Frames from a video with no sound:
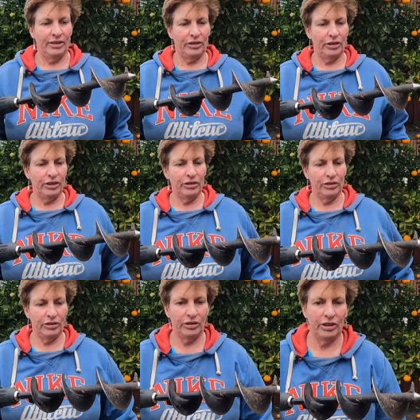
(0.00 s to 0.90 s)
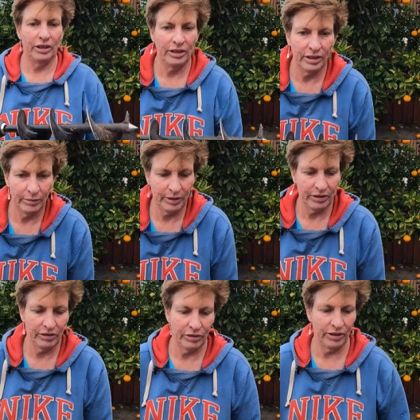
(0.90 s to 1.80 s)
So this, let me
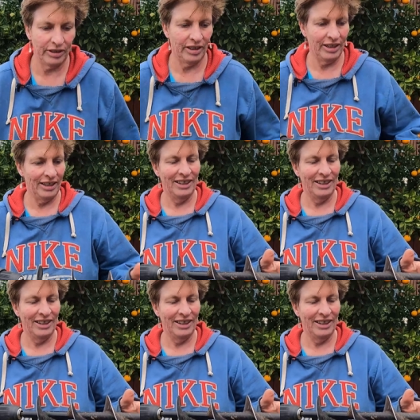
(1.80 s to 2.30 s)
just do this.